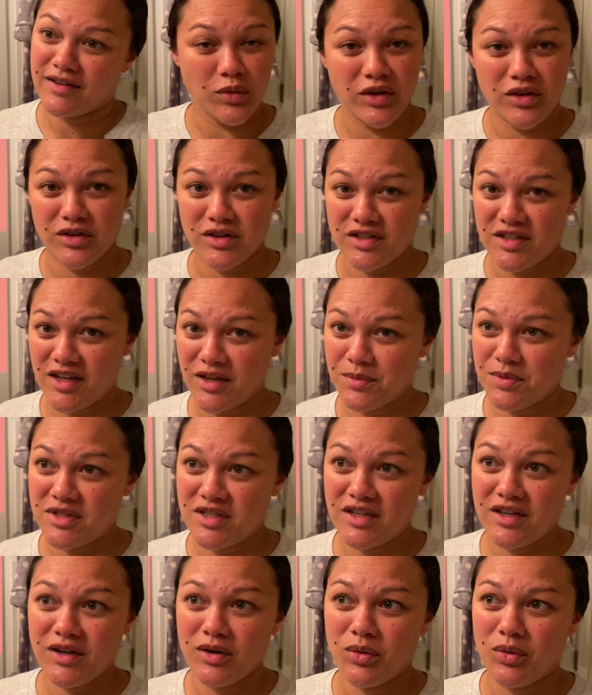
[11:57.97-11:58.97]
whether it's
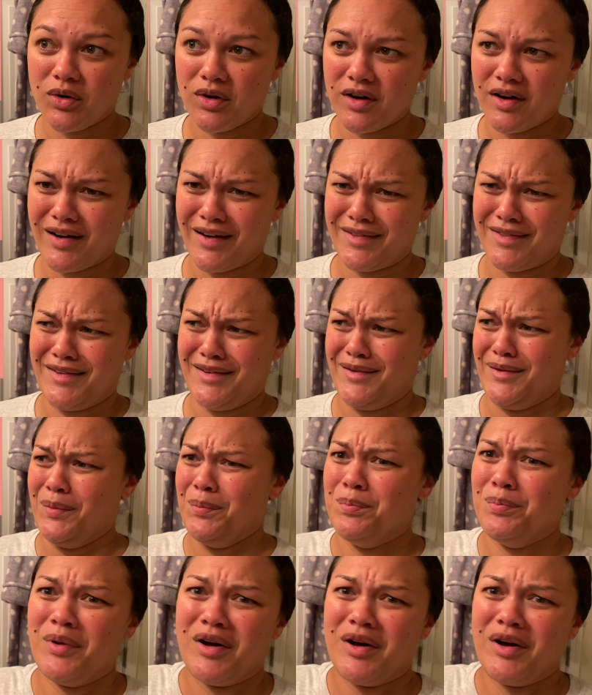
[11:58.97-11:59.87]
IPSY or I think